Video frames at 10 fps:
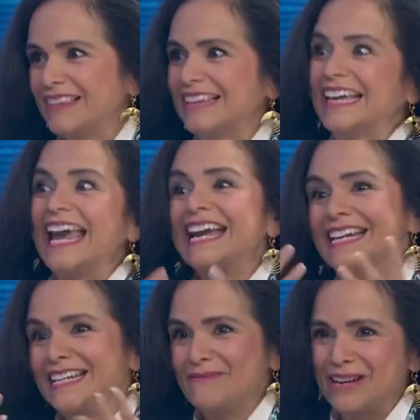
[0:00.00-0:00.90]
the
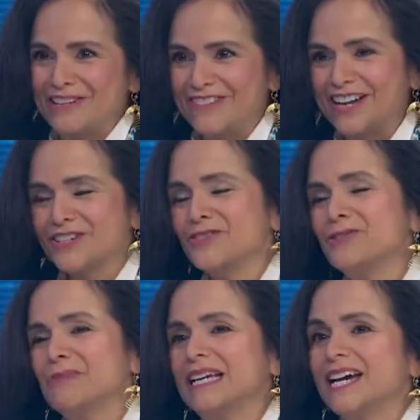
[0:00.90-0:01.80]
candy
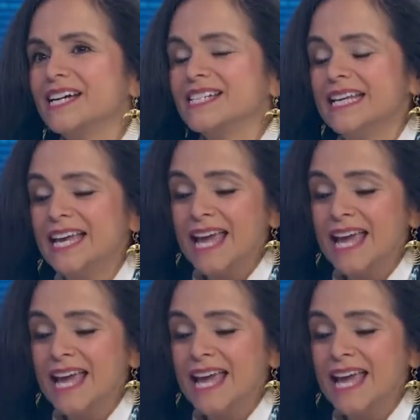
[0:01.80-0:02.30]
manufacturers because